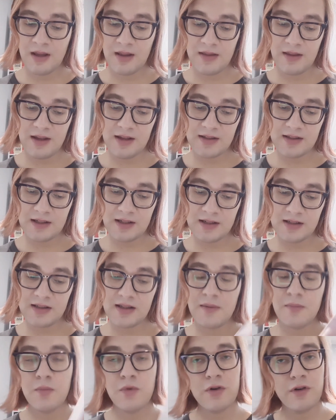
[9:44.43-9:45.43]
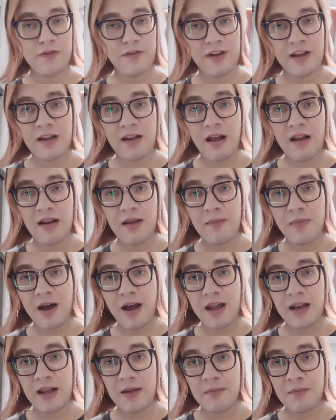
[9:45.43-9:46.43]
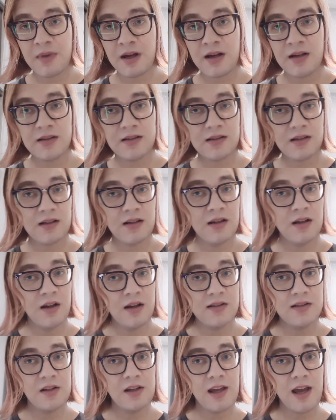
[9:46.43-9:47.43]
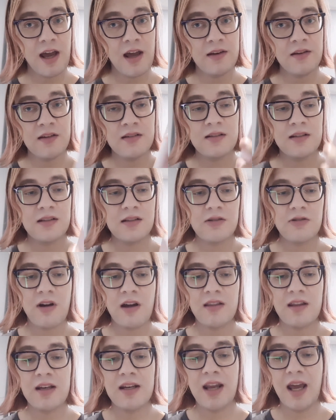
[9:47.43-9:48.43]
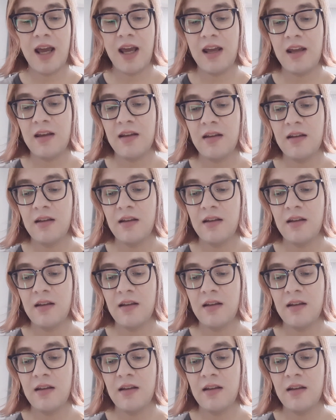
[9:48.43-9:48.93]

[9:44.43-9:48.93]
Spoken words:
This is the Morphe Lullaby Lip Mask. So you can use this throughout the day.